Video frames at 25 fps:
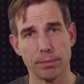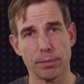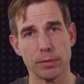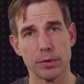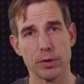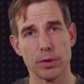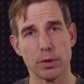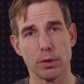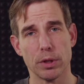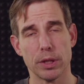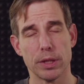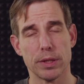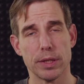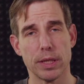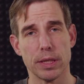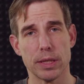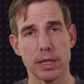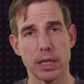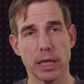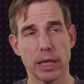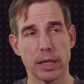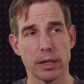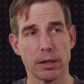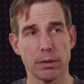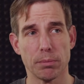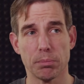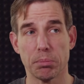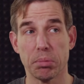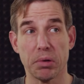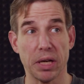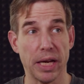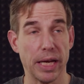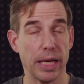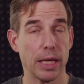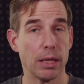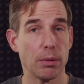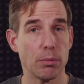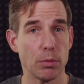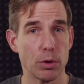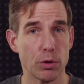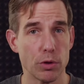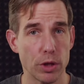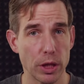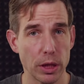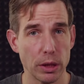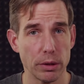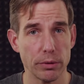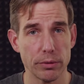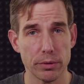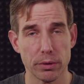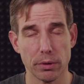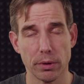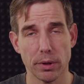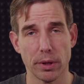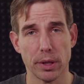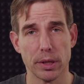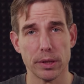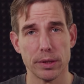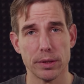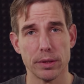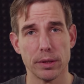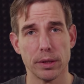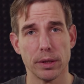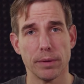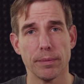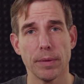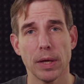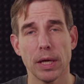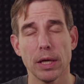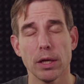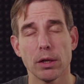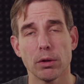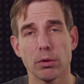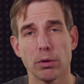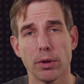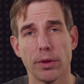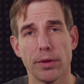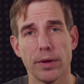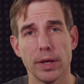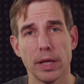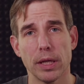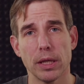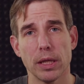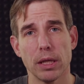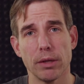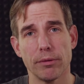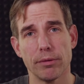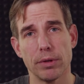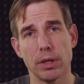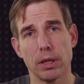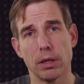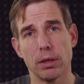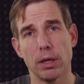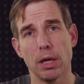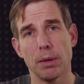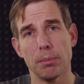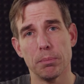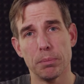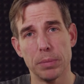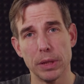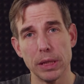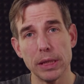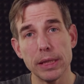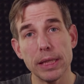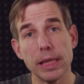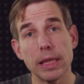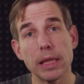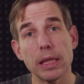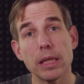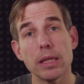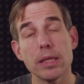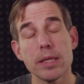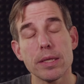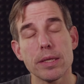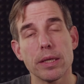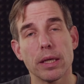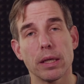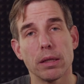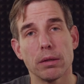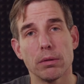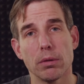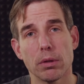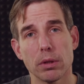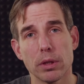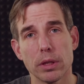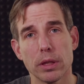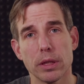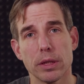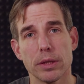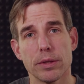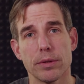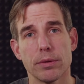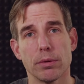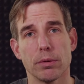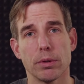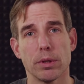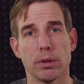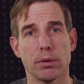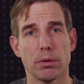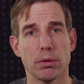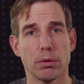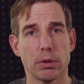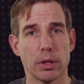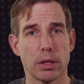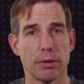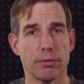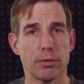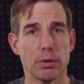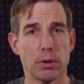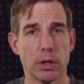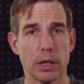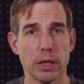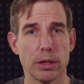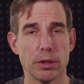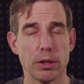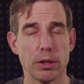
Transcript: So it's like a plain machine. So that's a good thing if you're building inside Docker, so you don't have to clean